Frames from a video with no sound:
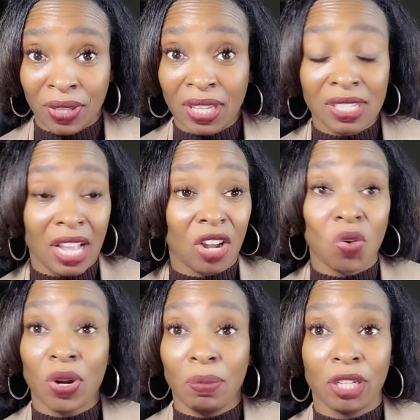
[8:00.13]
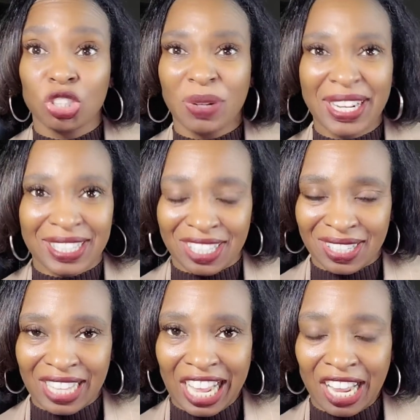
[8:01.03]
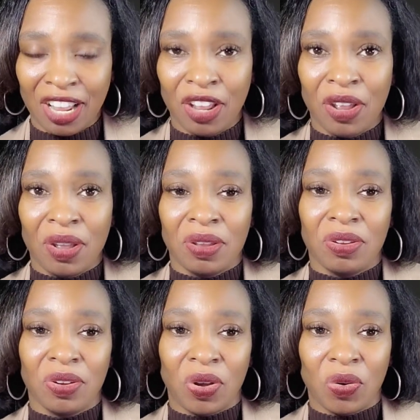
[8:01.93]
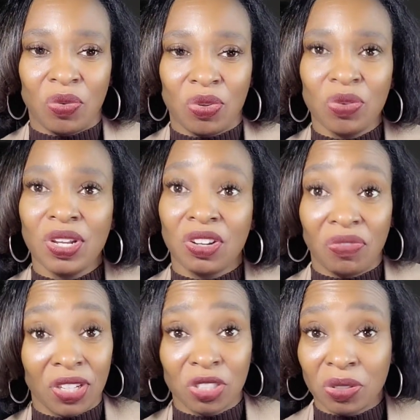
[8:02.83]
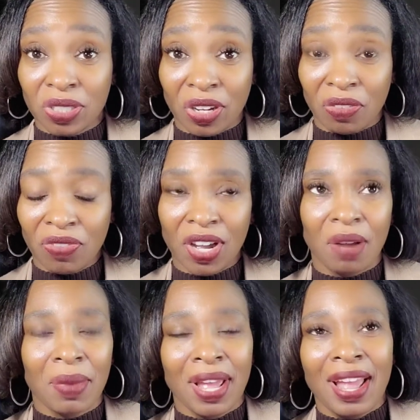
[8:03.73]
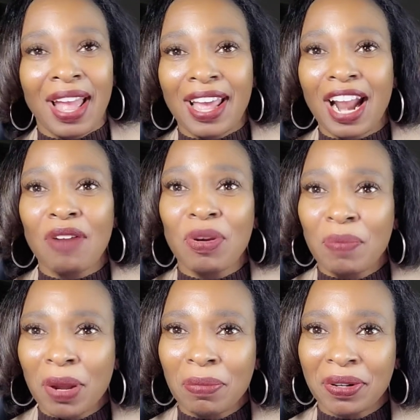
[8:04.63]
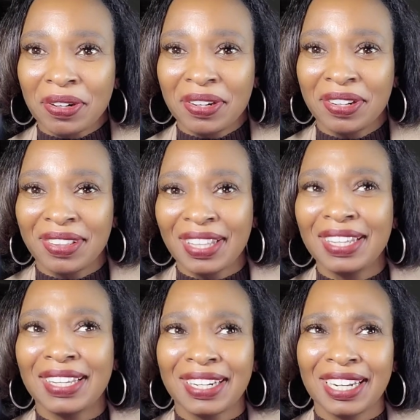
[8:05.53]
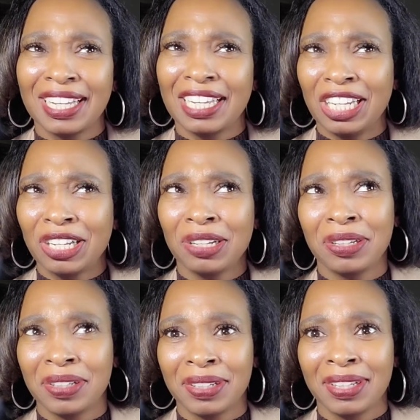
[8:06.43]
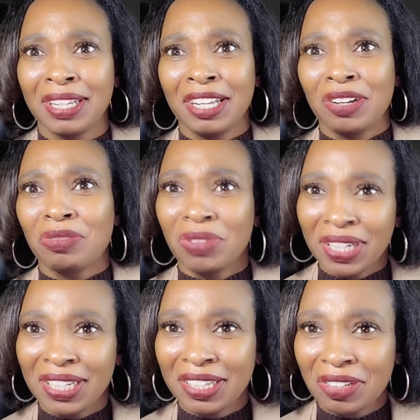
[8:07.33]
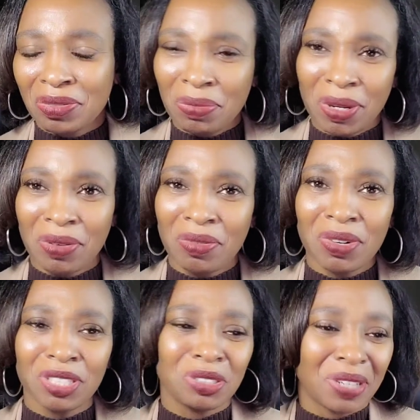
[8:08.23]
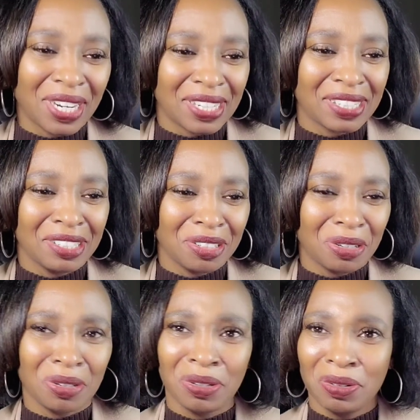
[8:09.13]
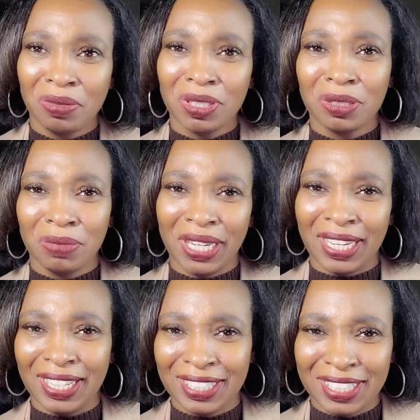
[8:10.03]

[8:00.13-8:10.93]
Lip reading: He's not going to be attracted to that. You know, you need to fix yourself up. And I remember thinking, like, really? I mean, what you trying to, you know, what you mean?